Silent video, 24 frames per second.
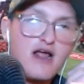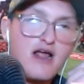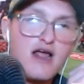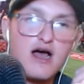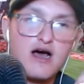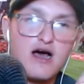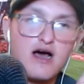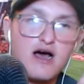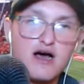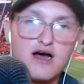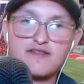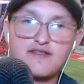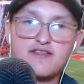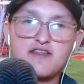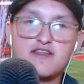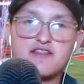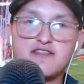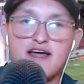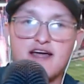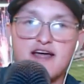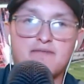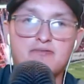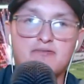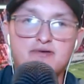I think they
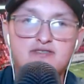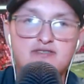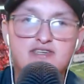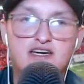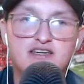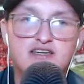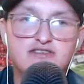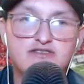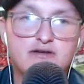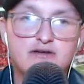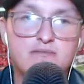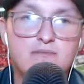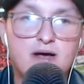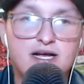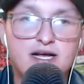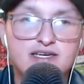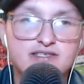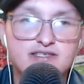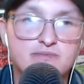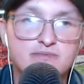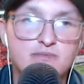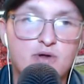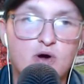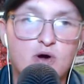have potential to make
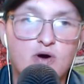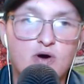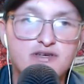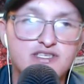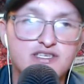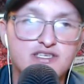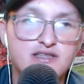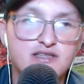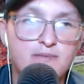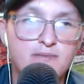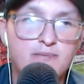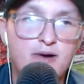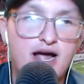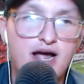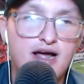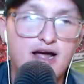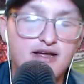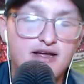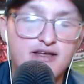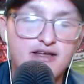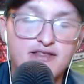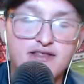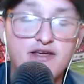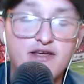some noise in
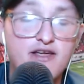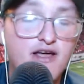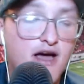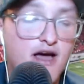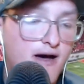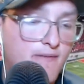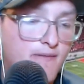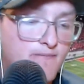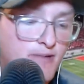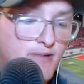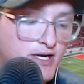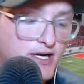the Big